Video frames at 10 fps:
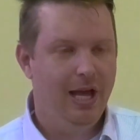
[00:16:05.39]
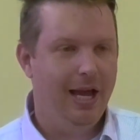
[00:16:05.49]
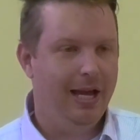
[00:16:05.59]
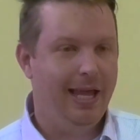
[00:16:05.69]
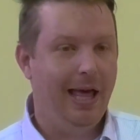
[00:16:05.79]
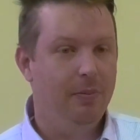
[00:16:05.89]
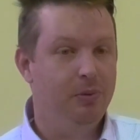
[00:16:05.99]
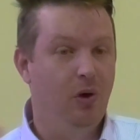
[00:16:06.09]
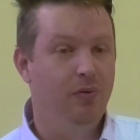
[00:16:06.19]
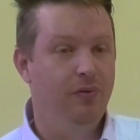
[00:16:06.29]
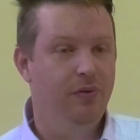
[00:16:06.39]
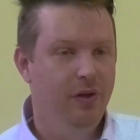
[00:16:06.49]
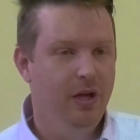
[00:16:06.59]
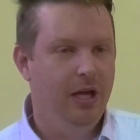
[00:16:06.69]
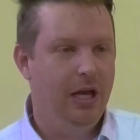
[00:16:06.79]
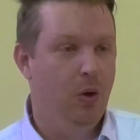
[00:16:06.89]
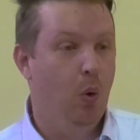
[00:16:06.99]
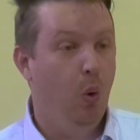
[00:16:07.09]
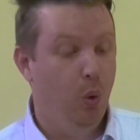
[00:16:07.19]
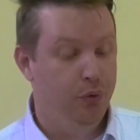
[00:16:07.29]
and galloped off in
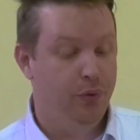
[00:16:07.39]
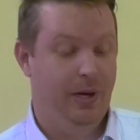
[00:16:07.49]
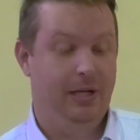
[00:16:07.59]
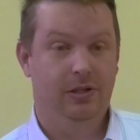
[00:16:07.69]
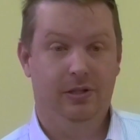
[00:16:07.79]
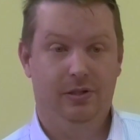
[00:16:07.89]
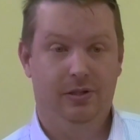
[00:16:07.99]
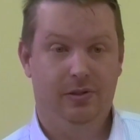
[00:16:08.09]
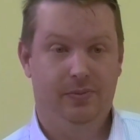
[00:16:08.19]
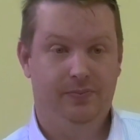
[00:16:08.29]
all directions.